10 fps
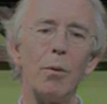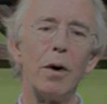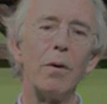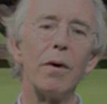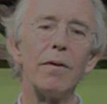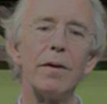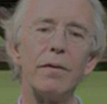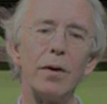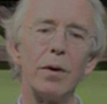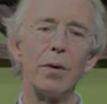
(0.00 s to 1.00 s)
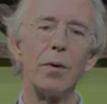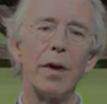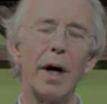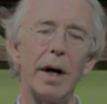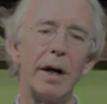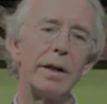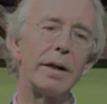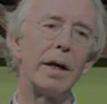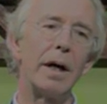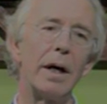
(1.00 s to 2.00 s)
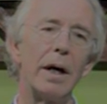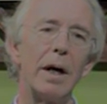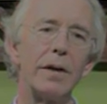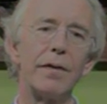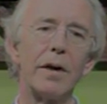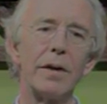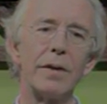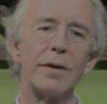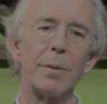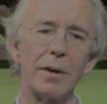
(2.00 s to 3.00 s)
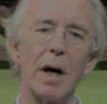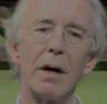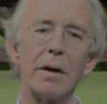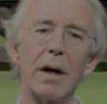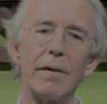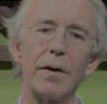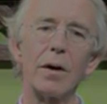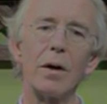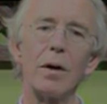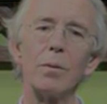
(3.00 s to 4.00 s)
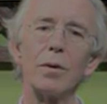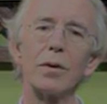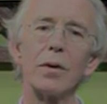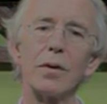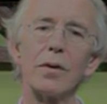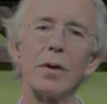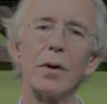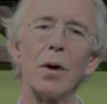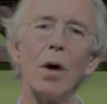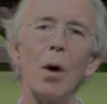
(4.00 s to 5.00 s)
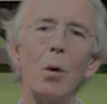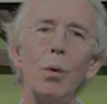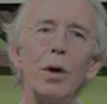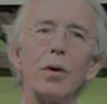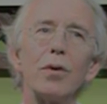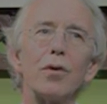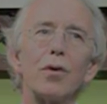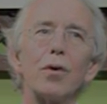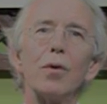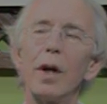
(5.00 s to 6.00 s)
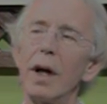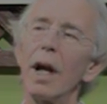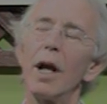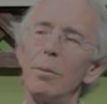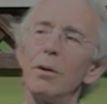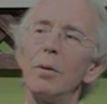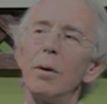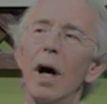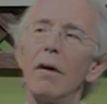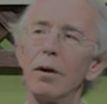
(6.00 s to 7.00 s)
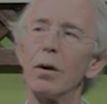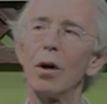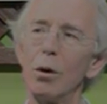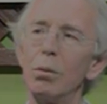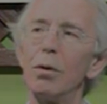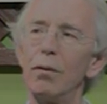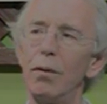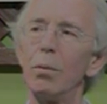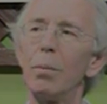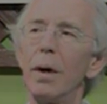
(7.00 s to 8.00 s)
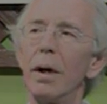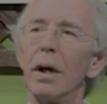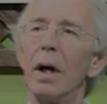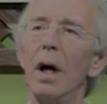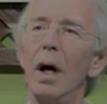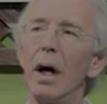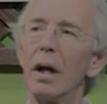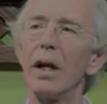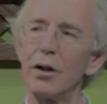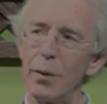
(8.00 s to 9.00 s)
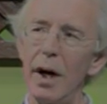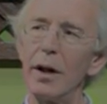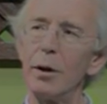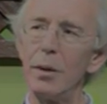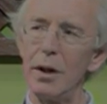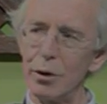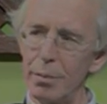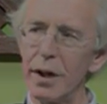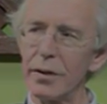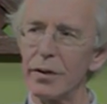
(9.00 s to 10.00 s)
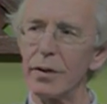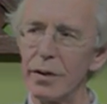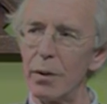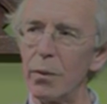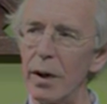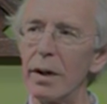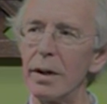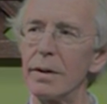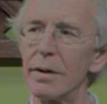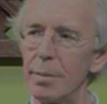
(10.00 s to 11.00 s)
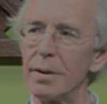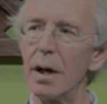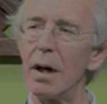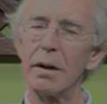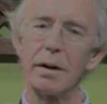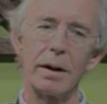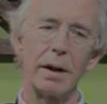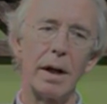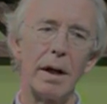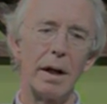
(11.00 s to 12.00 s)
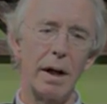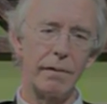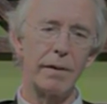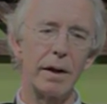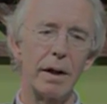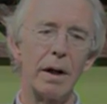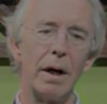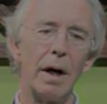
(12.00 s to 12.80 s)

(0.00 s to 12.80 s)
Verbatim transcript: Uh, we were of the view that uh, as far as sub-Saharan Africa was concerned, we couldn't truly claim to have a global footprint unless we had a major presence somewhere in sub-Saharan uh, Africa.